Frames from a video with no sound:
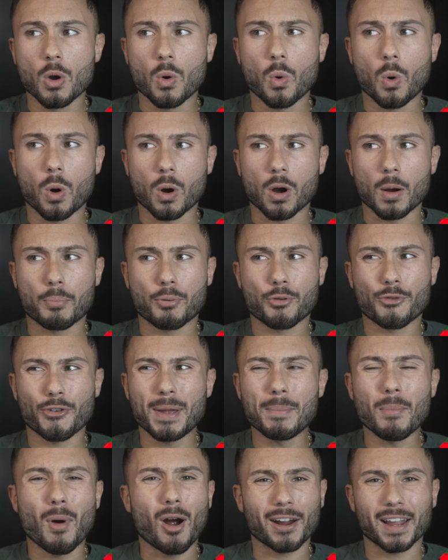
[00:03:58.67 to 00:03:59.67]
or a
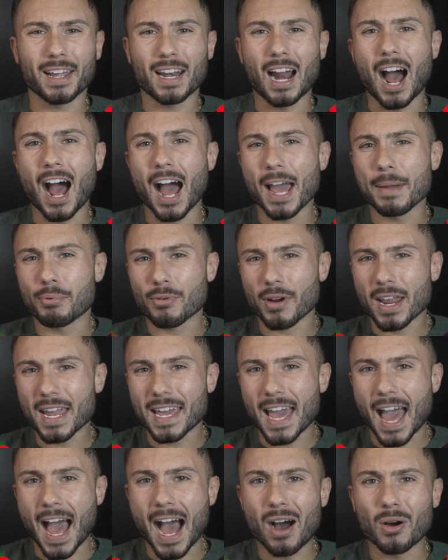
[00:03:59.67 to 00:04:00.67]
pre-market high
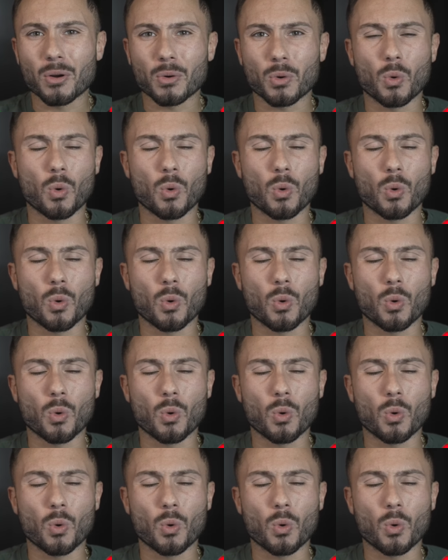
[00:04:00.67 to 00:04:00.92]
breakout